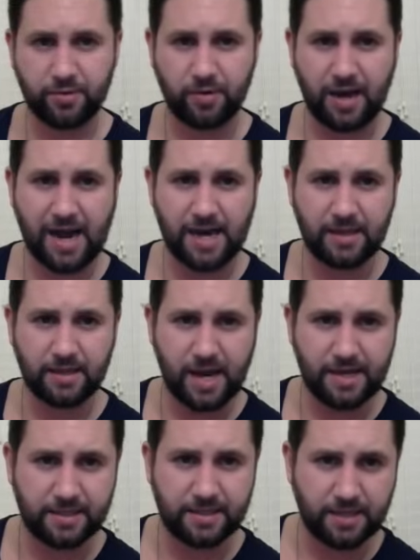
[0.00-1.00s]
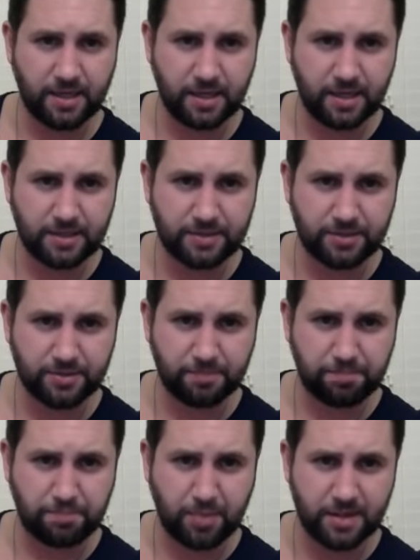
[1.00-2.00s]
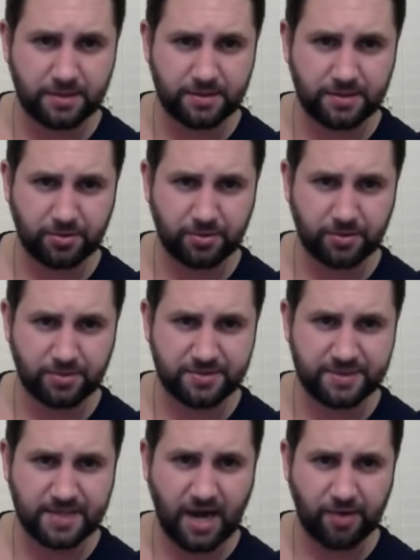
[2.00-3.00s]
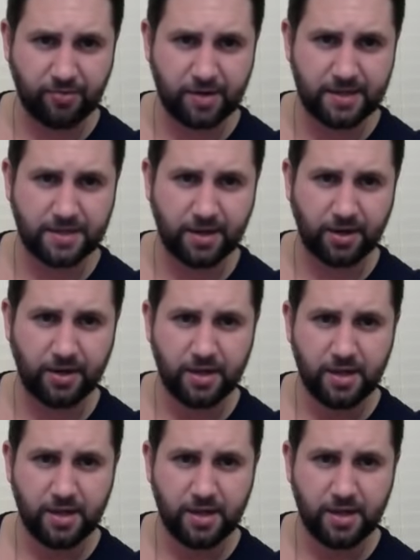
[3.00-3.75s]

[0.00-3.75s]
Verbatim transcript: highlighted little button or a little dot right there.